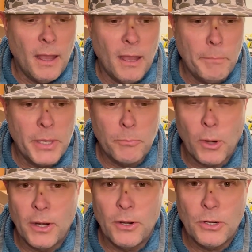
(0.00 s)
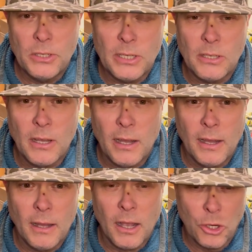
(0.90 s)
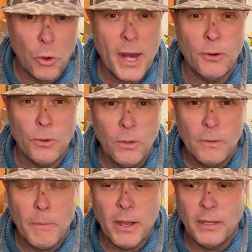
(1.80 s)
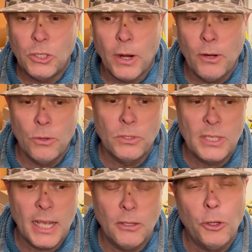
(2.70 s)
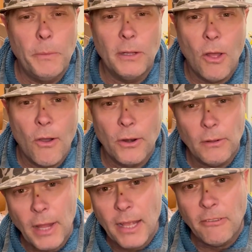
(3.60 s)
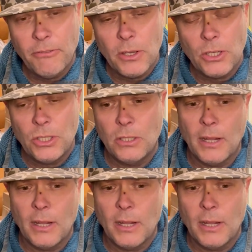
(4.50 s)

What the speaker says: big predators is a cradle, but cradles take a little bit longer to land the fish.